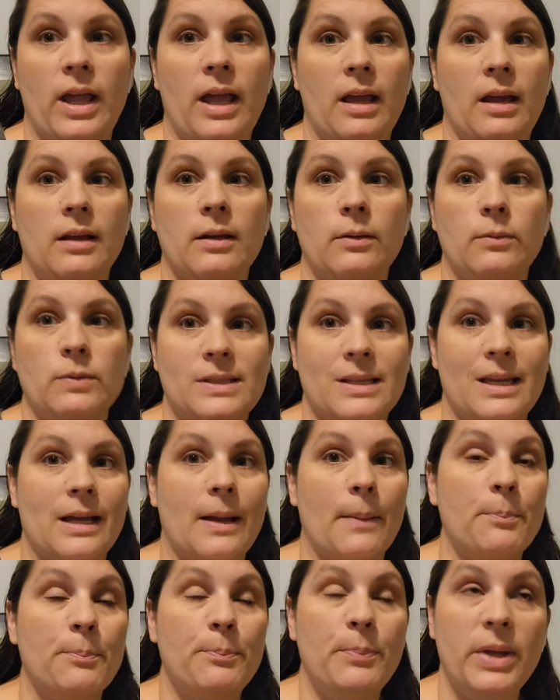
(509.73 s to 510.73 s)
And it was like
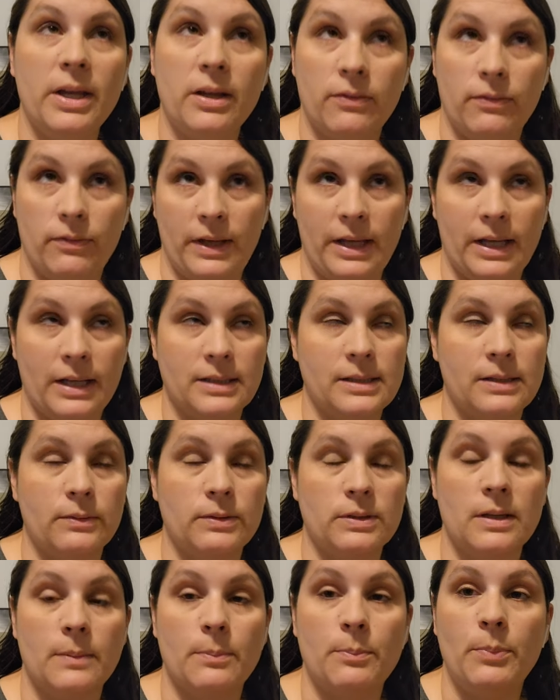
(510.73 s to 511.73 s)
a big fix. It
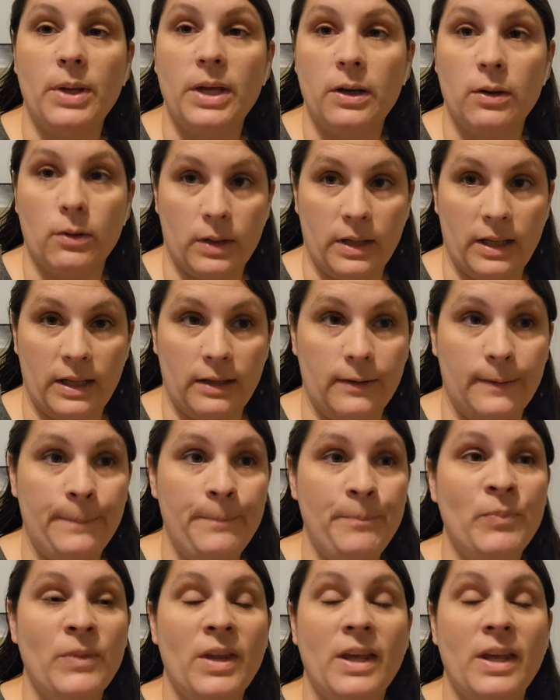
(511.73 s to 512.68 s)
was a big ordeal.